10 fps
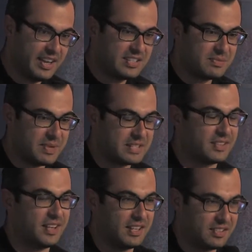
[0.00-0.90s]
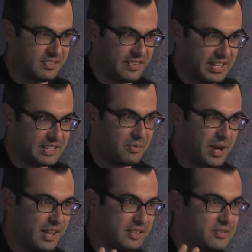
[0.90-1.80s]
speaks a lot to the fact that
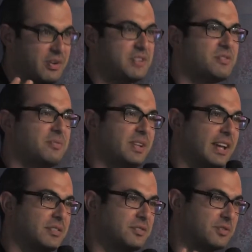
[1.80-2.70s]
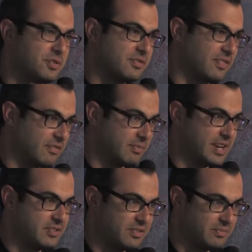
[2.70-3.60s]
while as creatures we like to search for
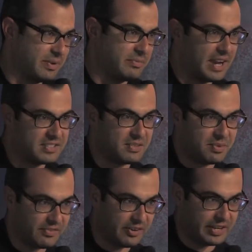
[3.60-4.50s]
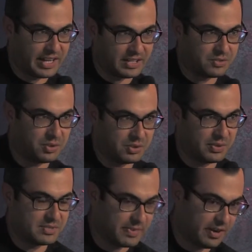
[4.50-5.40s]
information, we actually prefer to get it told to
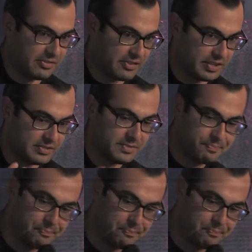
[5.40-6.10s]
us by our friends.